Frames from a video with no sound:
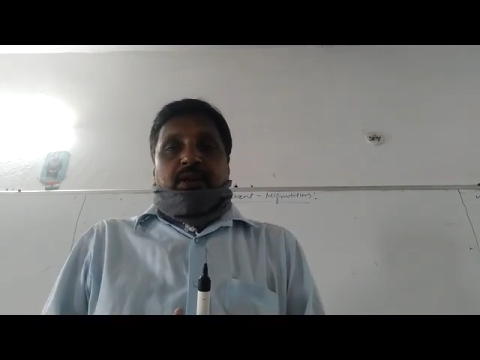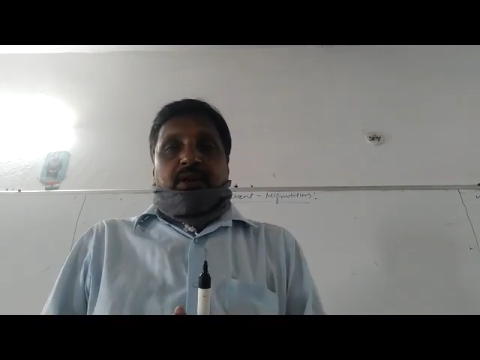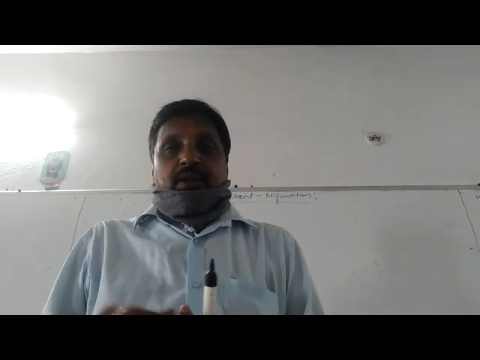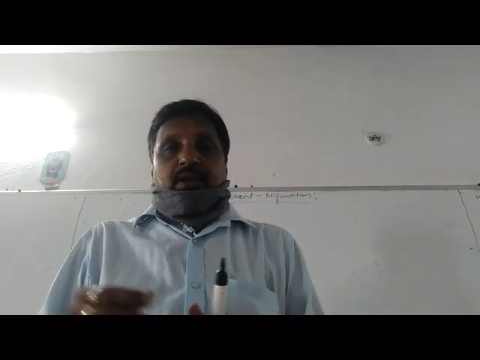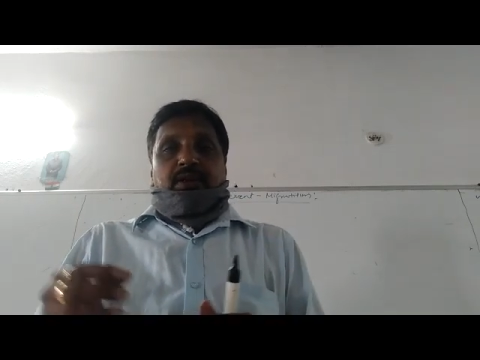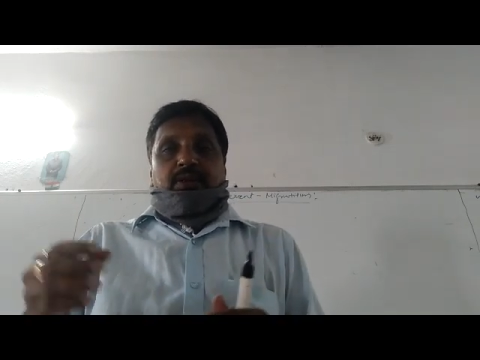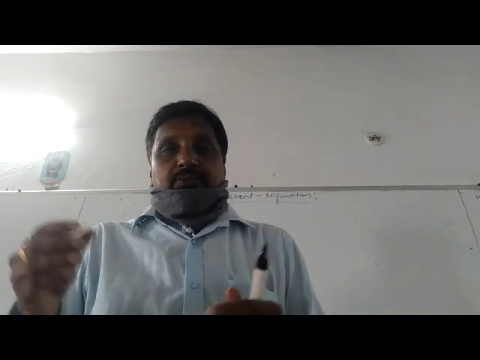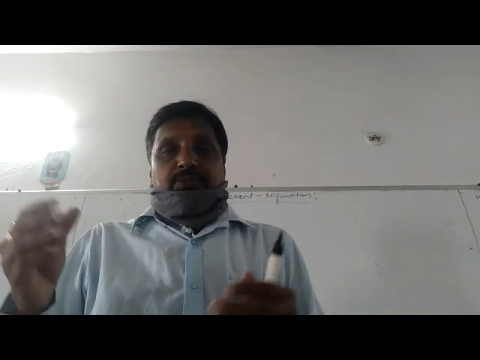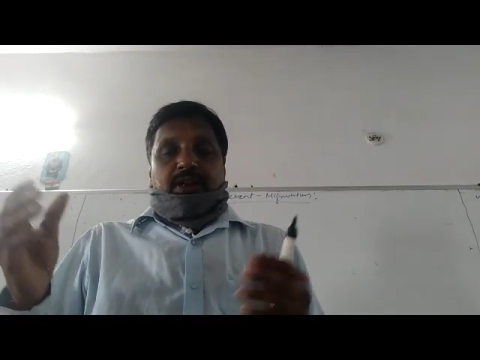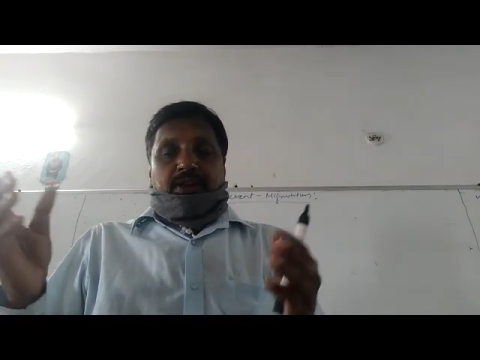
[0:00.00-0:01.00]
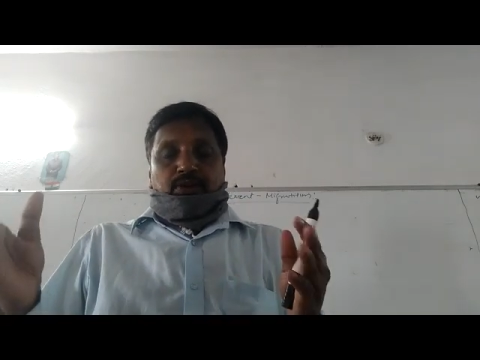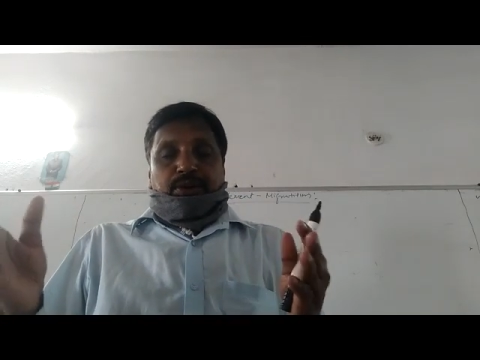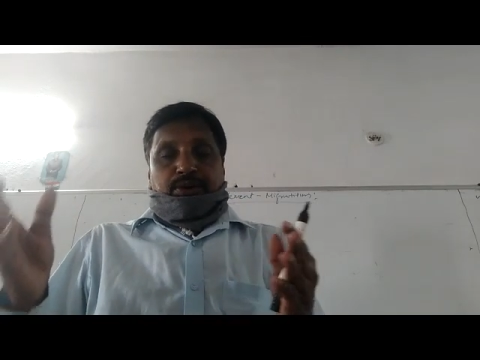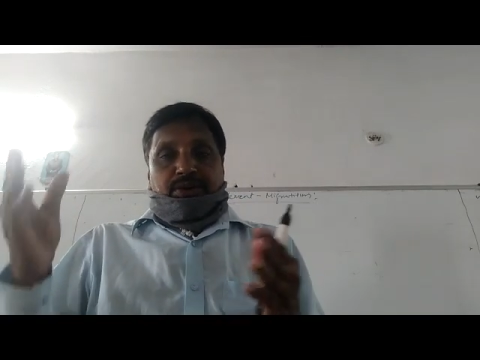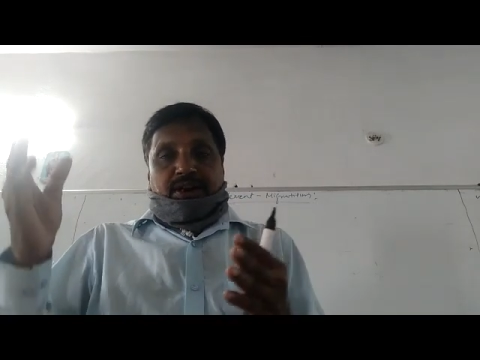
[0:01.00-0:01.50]

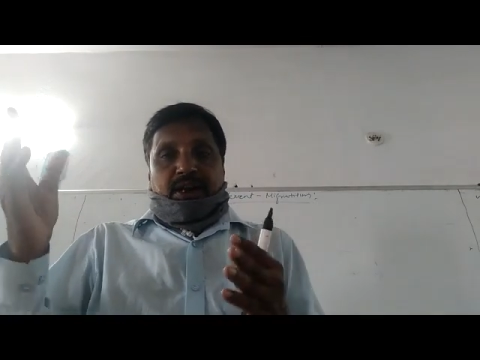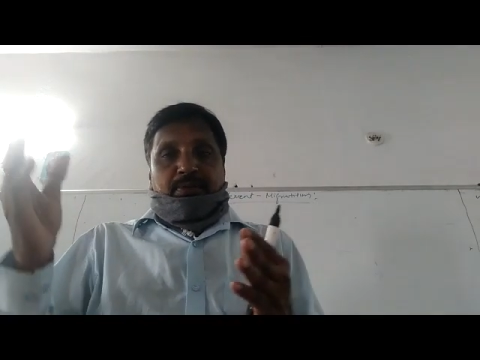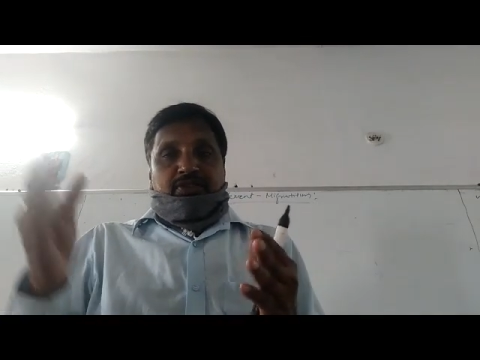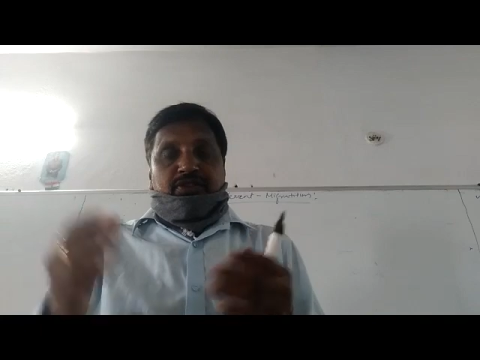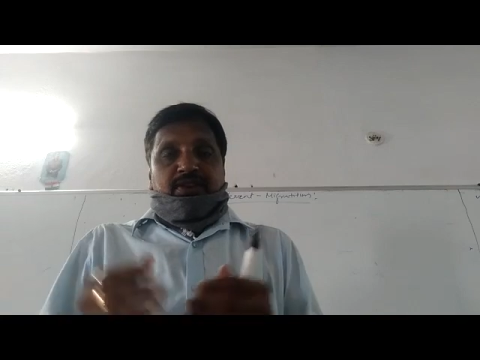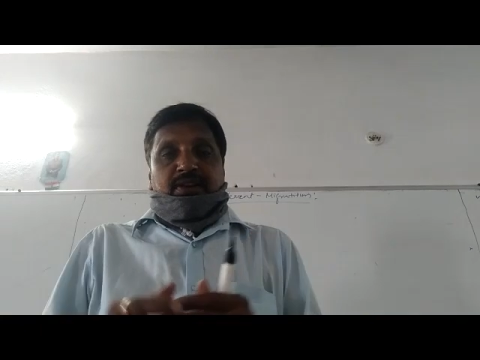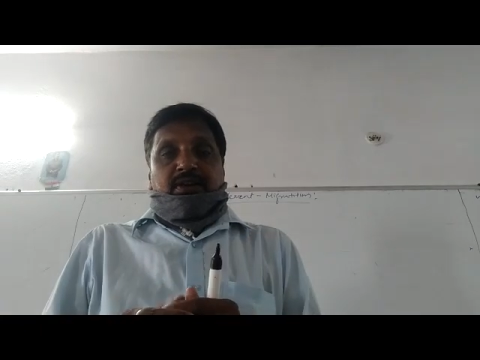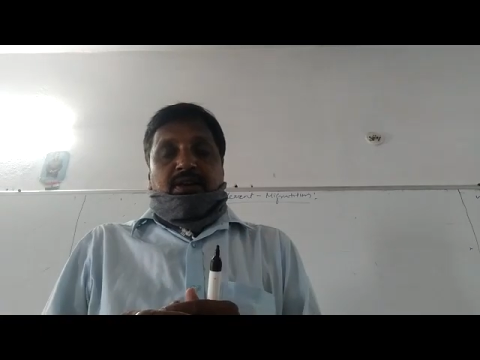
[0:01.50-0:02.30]
According to the dimensions